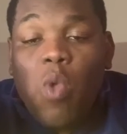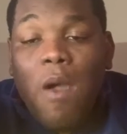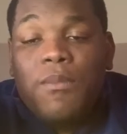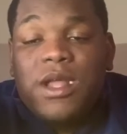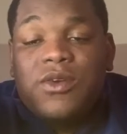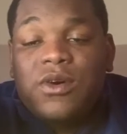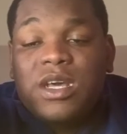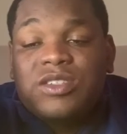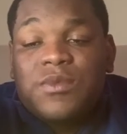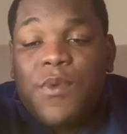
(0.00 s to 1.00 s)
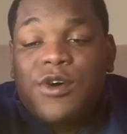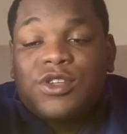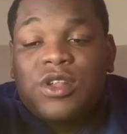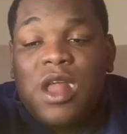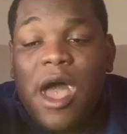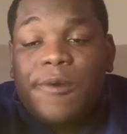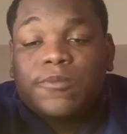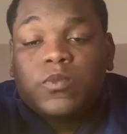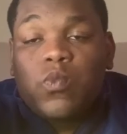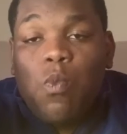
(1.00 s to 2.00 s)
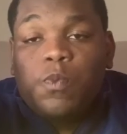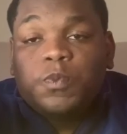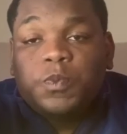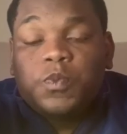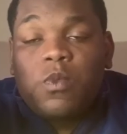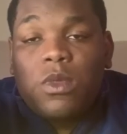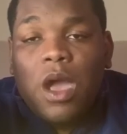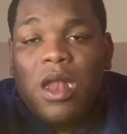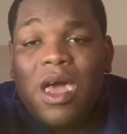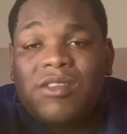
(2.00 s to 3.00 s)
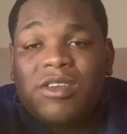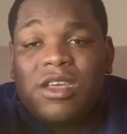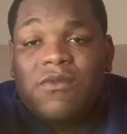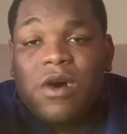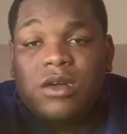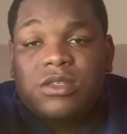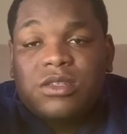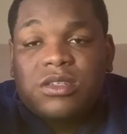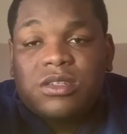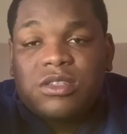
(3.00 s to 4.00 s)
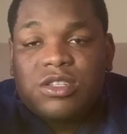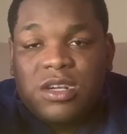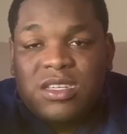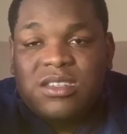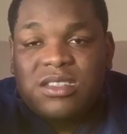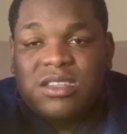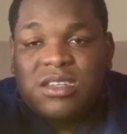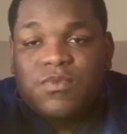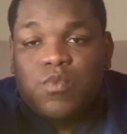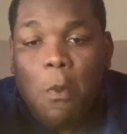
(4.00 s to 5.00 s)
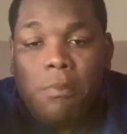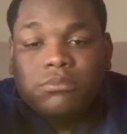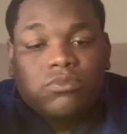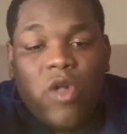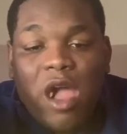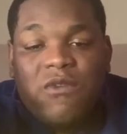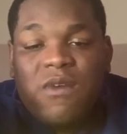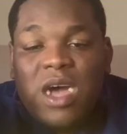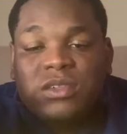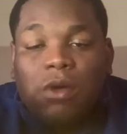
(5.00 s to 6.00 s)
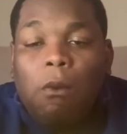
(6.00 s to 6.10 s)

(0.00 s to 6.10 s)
be known as the person that like to give unsolicited advice.